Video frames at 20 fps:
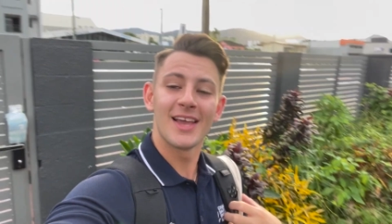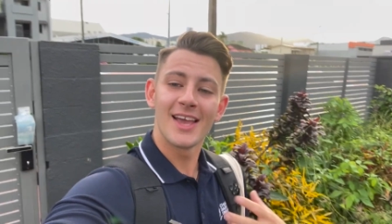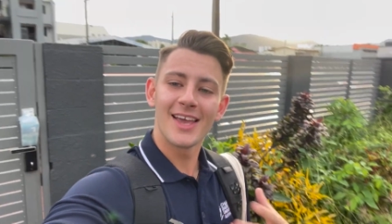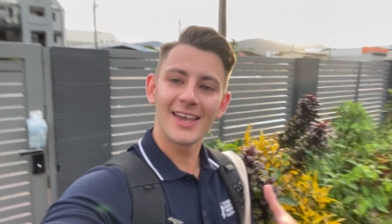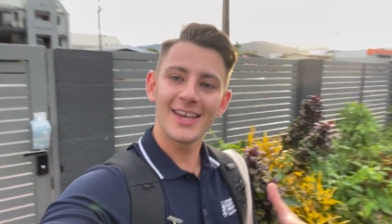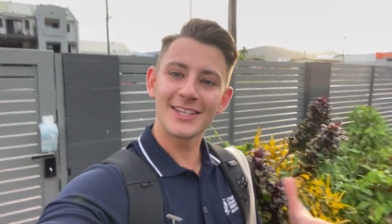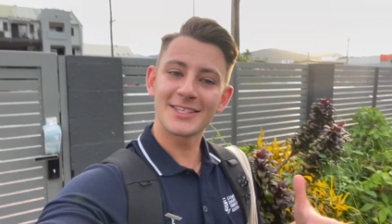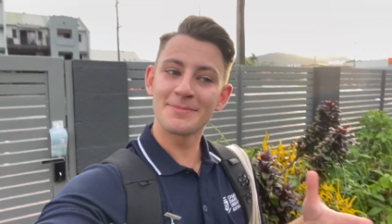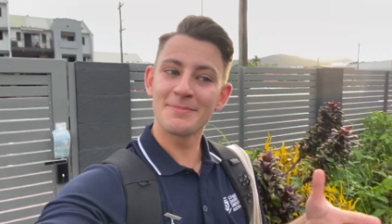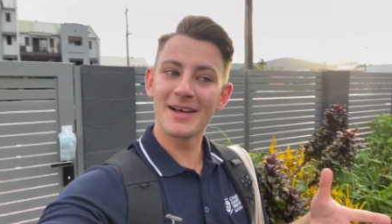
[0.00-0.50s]

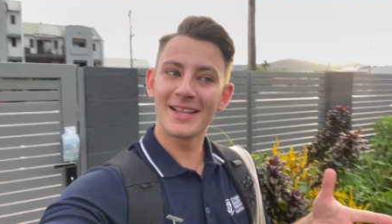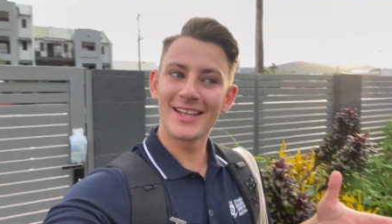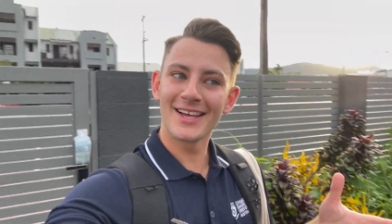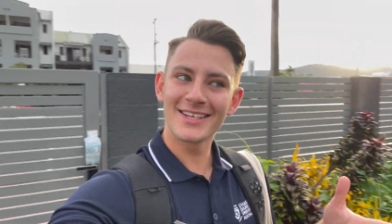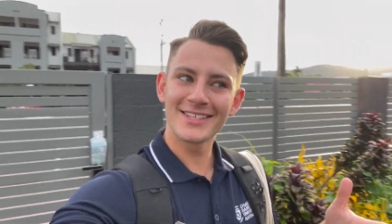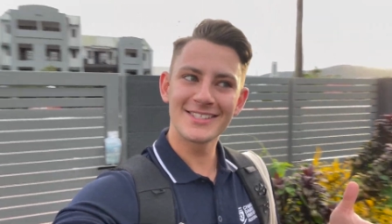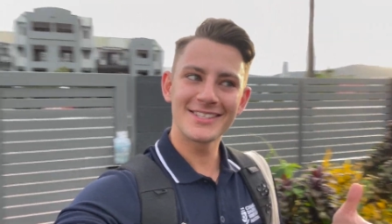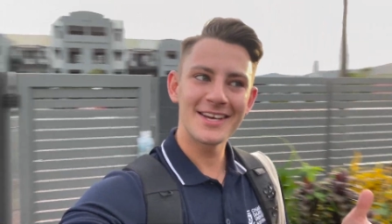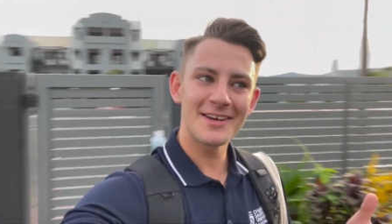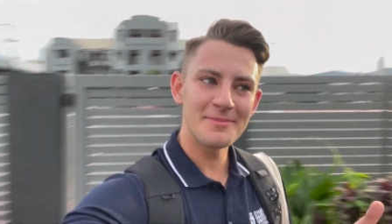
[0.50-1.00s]
It's my
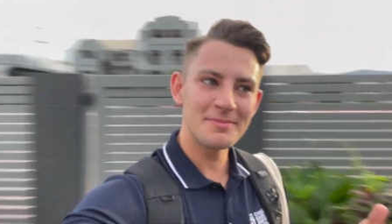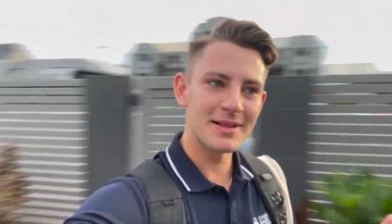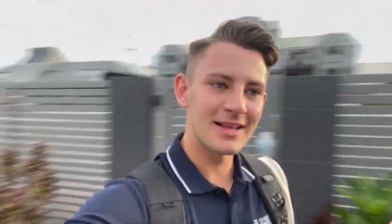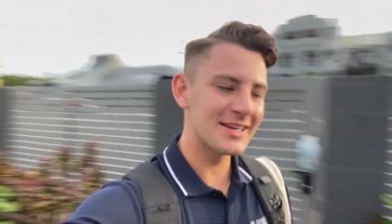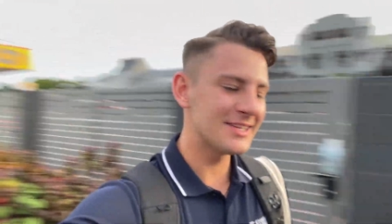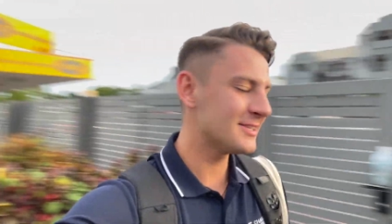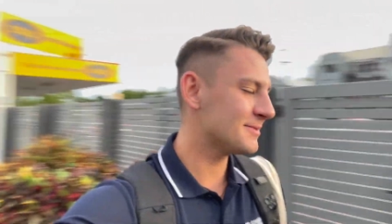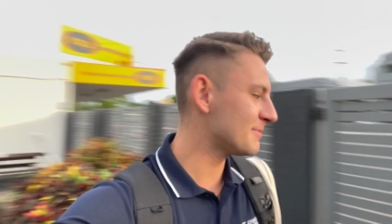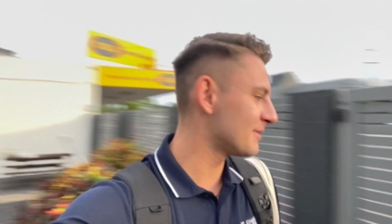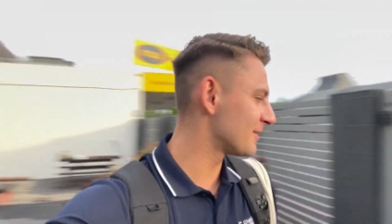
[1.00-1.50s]
last day of
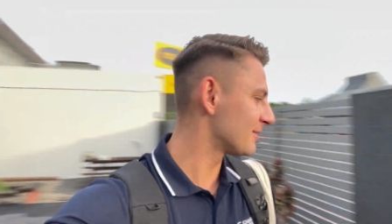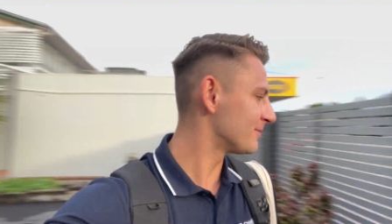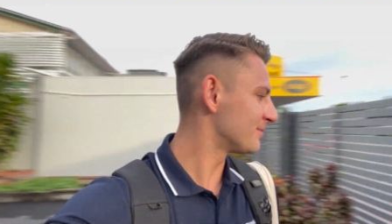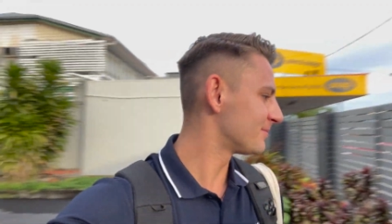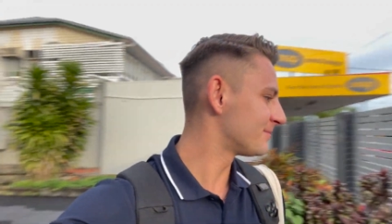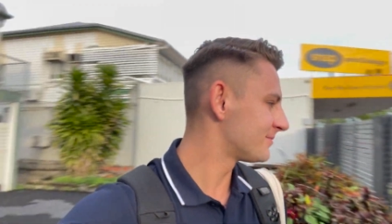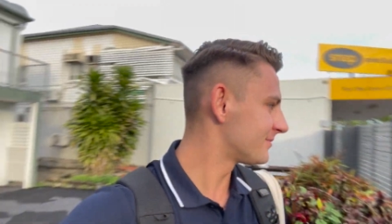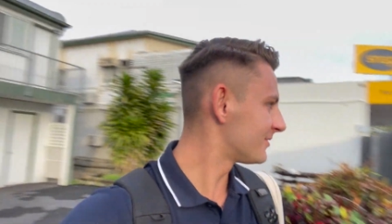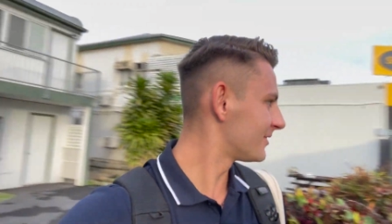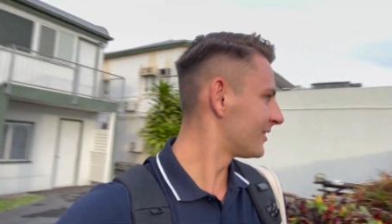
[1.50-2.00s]
placement
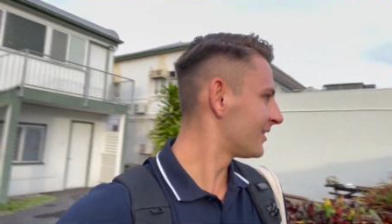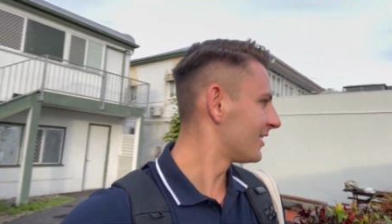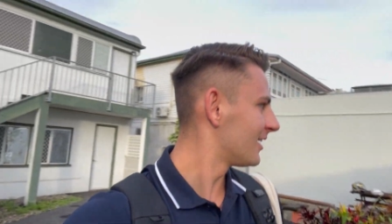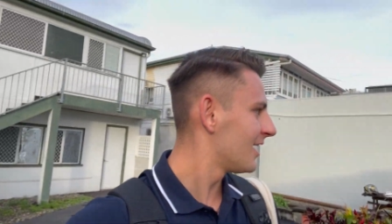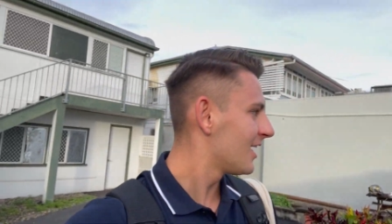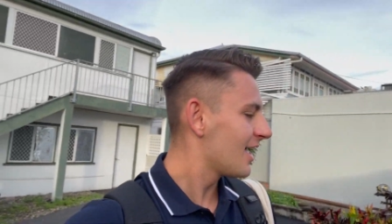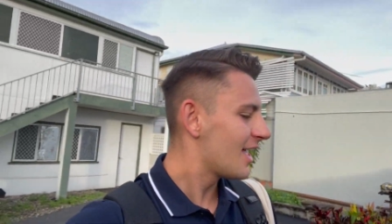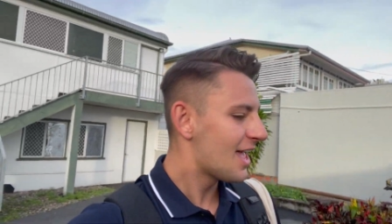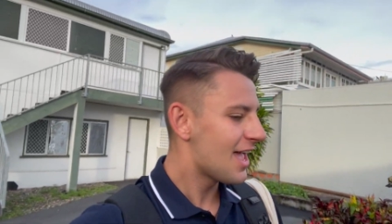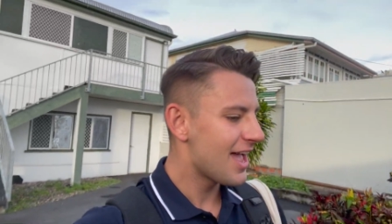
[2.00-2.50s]

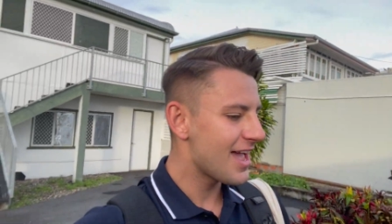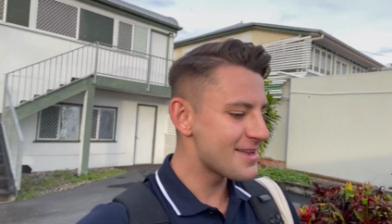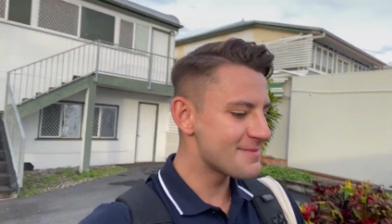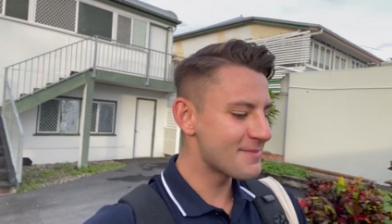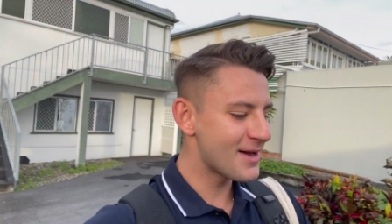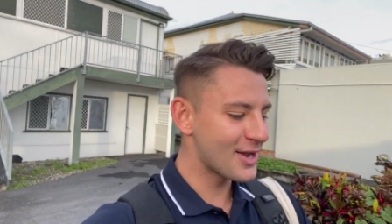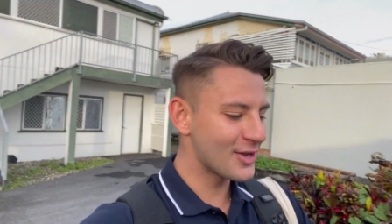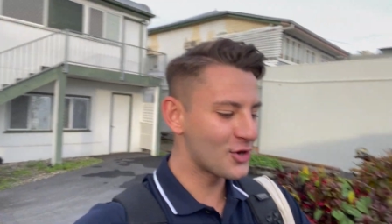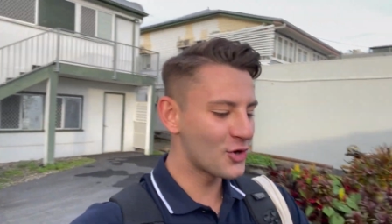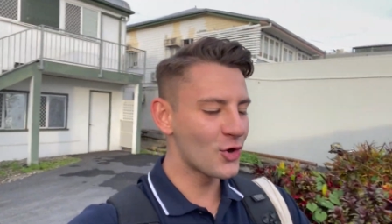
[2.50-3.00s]
and
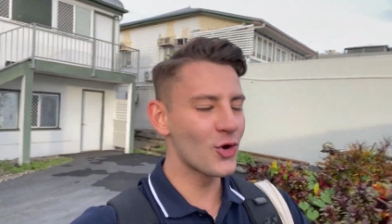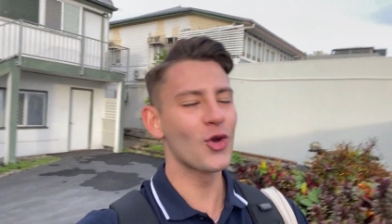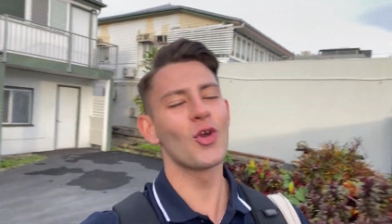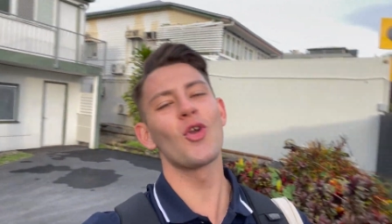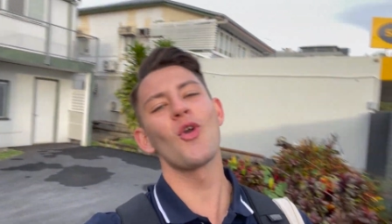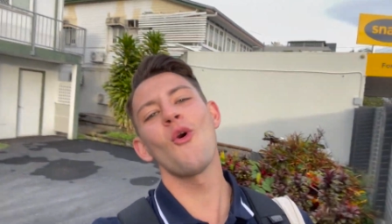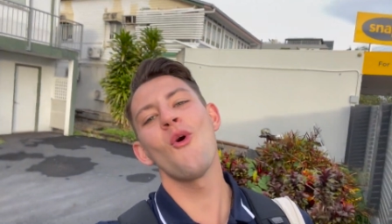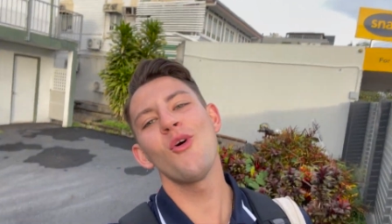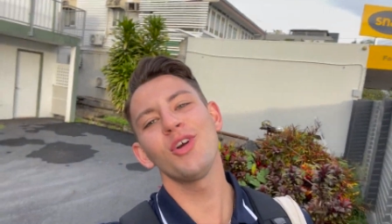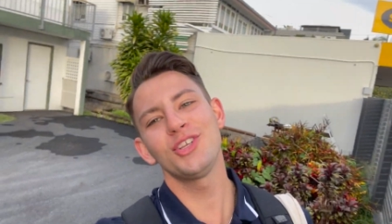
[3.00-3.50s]
my
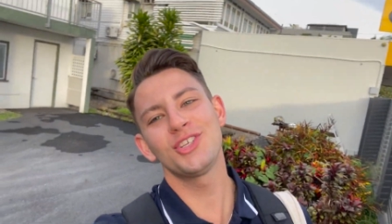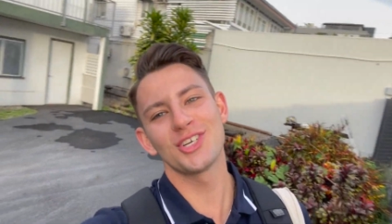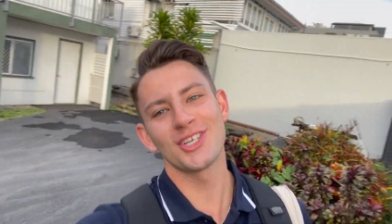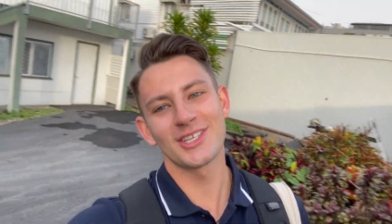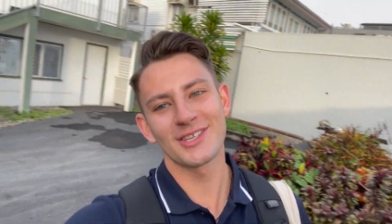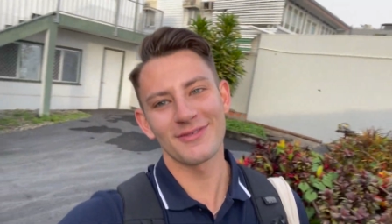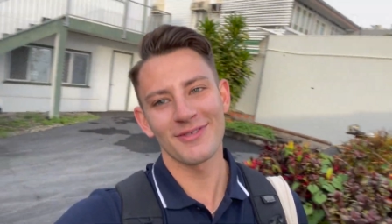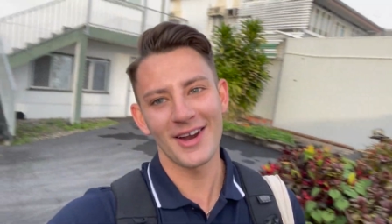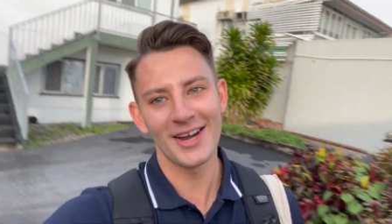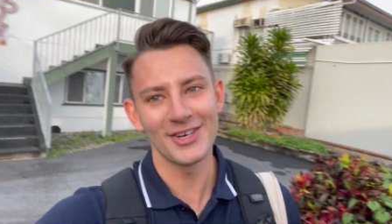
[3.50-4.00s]

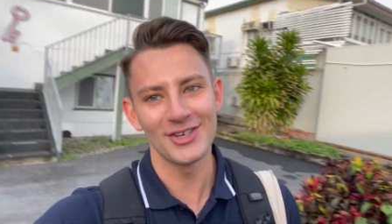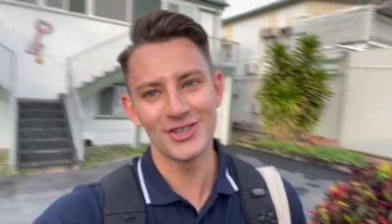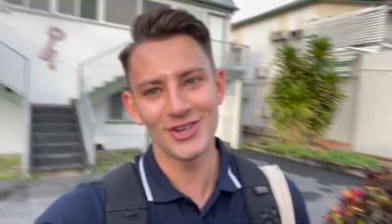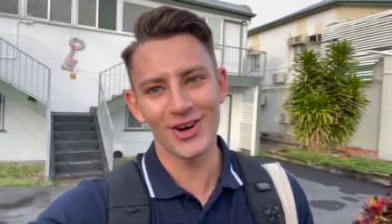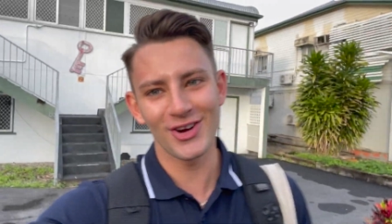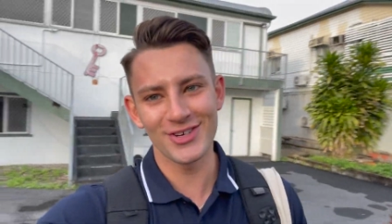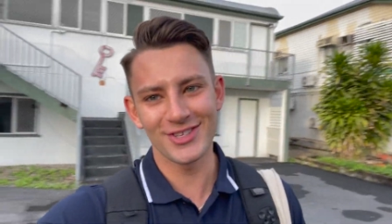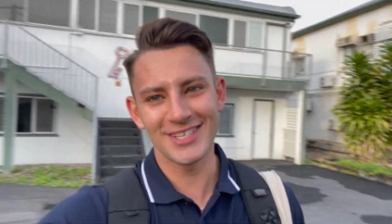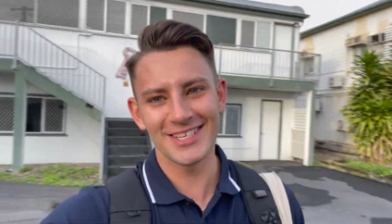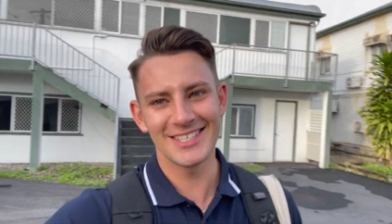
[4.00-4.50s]
gorgeous friend
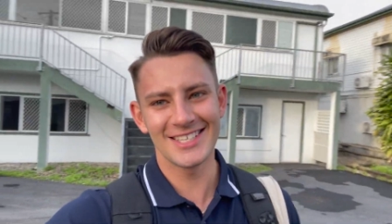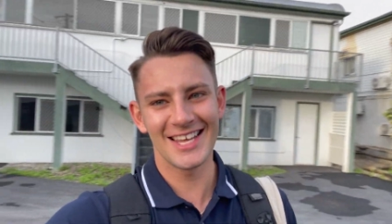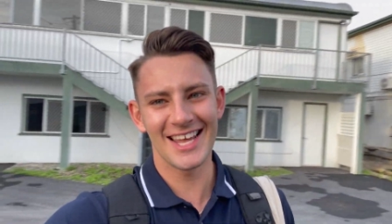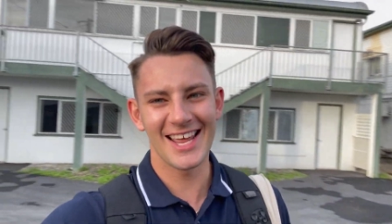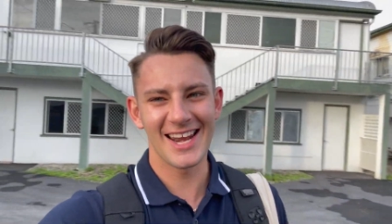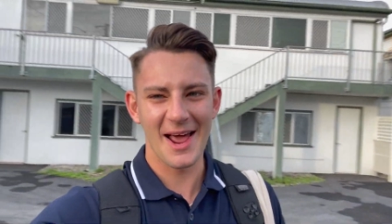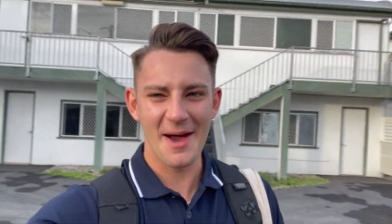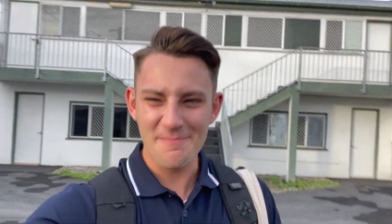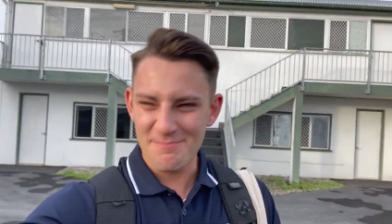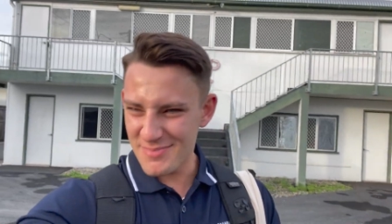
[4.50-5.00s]
Josie's
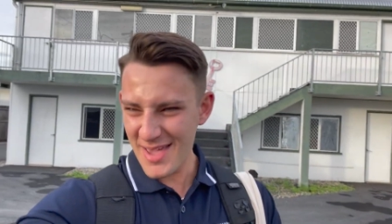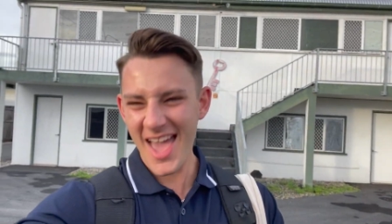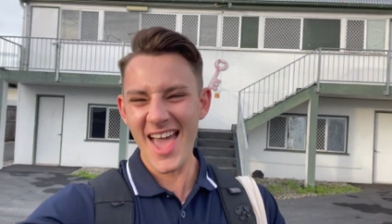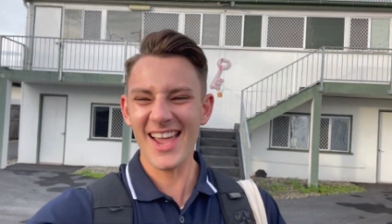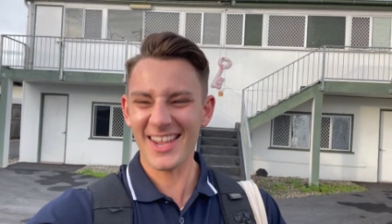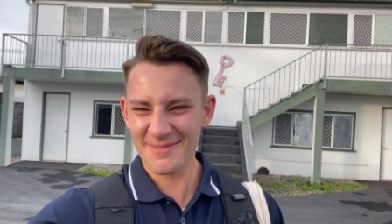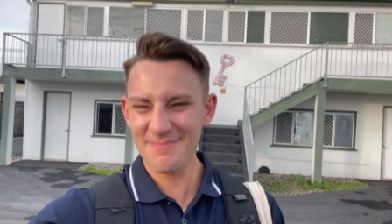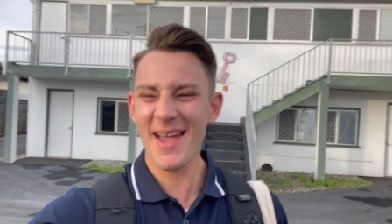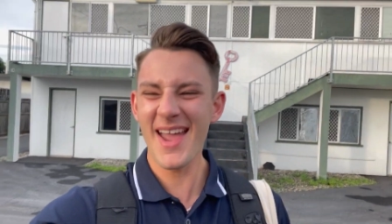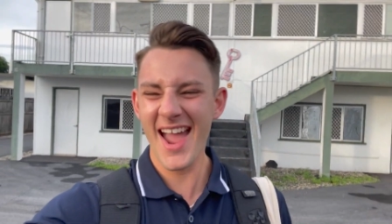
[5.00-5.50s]
here to
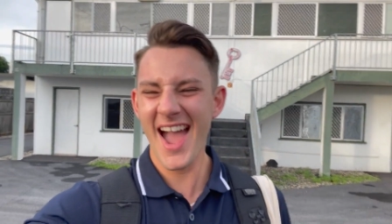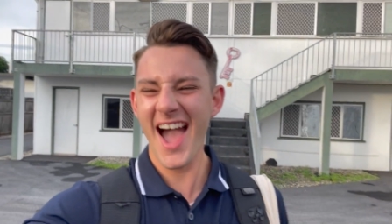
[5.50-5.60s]
pick me